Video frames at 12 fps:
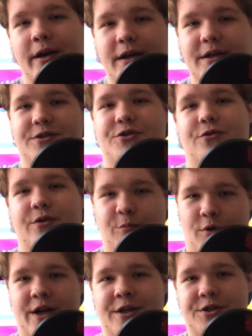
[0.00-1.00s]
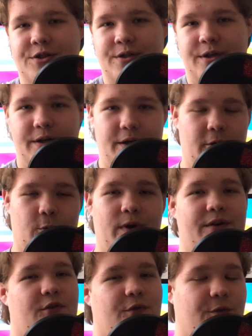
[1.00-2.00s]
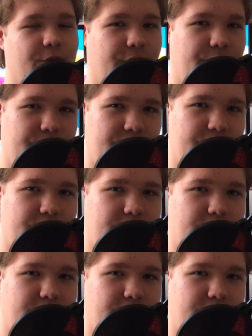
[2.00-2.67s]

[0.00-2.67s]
to the bridge or wherever the